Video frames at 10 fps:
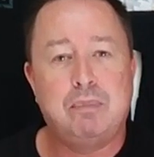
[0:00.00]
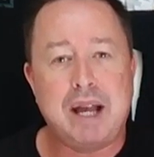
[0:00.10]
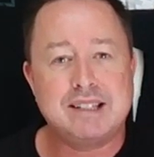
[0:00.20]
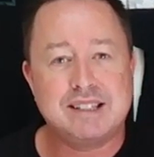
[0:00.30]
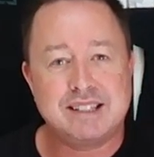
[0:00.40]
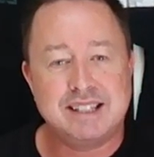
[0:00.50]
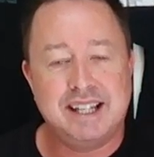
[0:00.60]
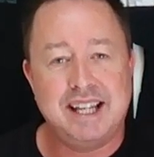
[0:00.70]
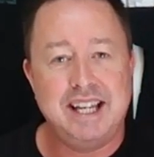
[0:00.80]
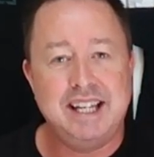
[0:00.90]
your best
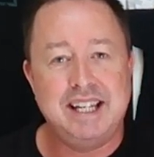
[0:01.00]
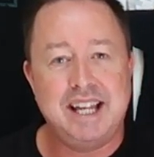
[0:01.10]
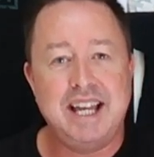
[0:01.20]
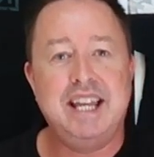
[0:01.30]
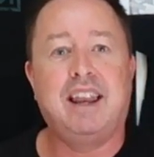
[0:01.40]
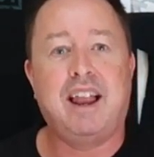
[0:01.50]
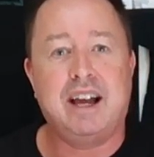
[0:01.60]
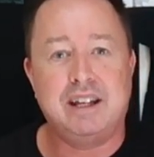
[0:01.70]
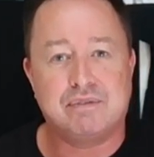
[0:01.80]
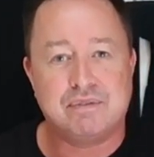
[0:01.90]
in
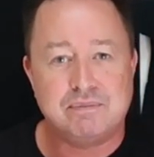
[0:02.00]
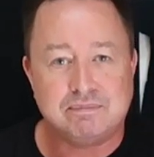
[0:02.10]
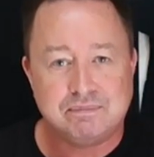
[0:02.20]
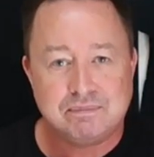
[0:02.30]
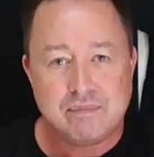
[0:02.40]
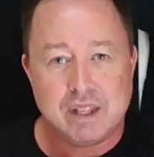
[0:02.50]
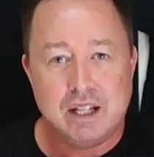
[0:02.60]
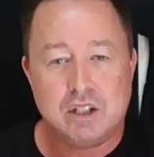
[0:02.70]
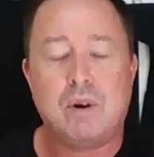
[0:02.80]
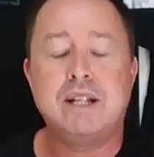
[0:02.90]
life.
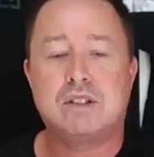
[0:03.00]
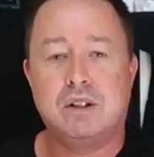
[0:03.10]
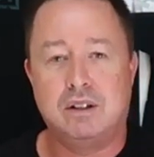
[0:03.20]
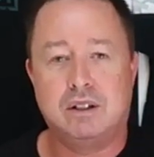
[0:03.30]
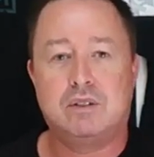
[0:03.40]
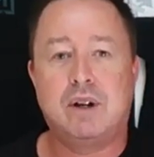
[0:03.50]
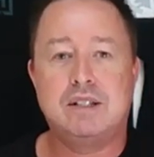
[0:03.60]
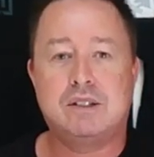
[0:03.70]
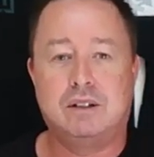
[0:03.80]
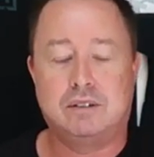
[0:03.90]
Great song,
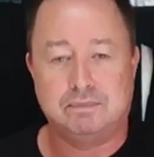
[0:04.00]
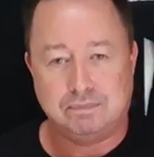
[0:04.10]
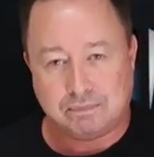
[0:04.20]
great song.